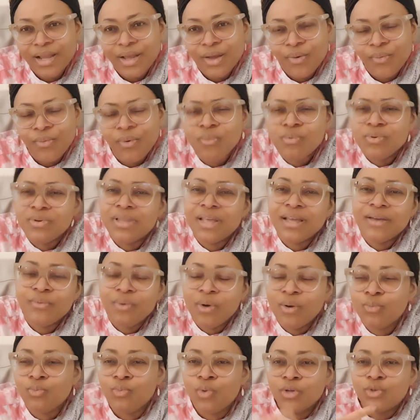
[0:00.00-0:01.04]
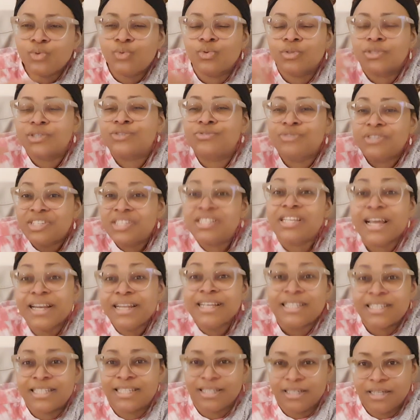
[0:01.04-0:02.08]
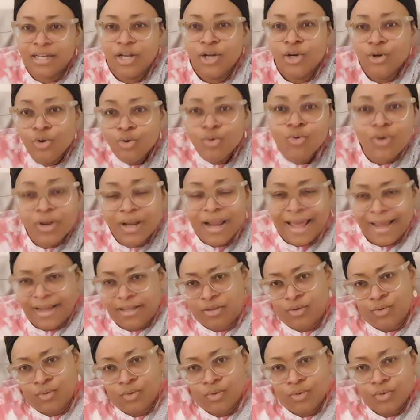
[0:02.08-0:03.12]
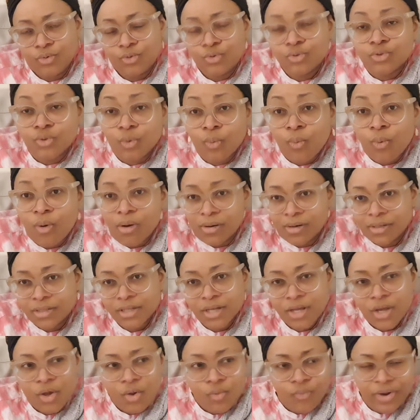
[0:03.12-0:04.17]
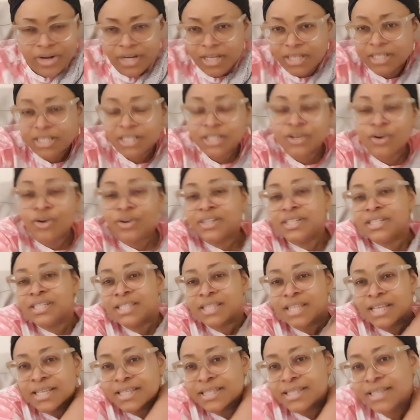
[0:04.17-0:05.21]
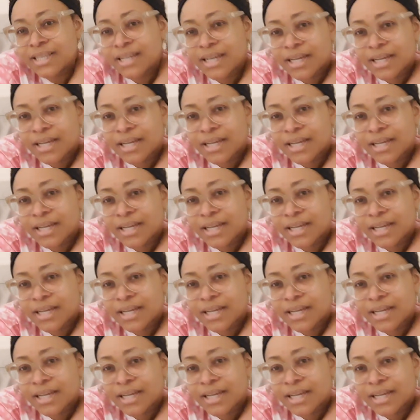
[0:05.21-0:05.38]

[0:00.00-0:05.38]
what does Christianity look like to the world? when they see all these things